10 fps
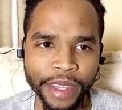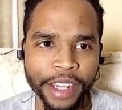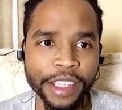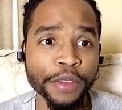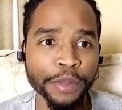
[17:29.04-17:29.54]

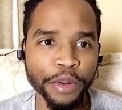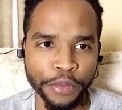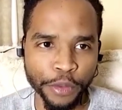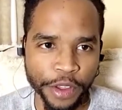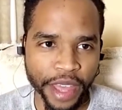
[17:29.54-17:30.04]
and even
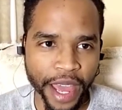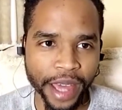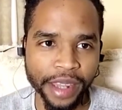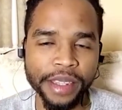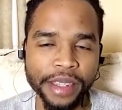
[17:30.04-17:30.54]
before
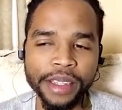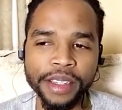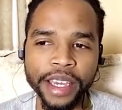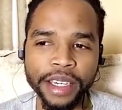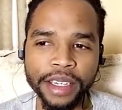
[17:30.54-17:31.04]
that,
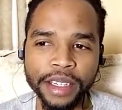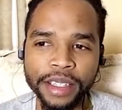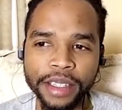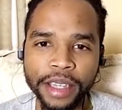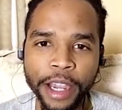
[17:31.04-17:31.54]
like
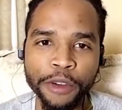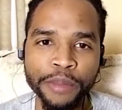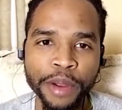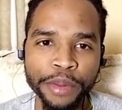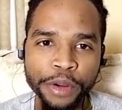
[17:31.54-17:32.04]
I
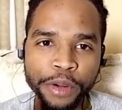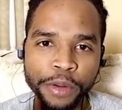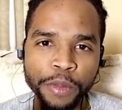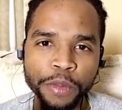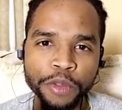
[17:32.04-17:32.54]

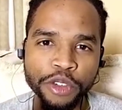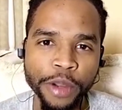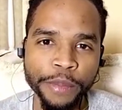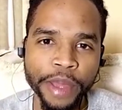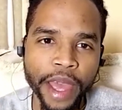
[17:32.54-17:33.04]
remember
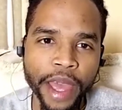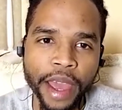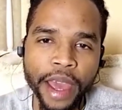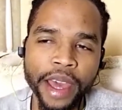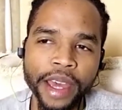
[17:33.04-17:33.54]
Trump
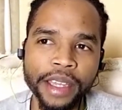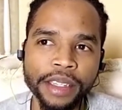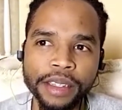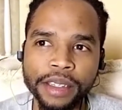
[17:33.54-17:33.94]
had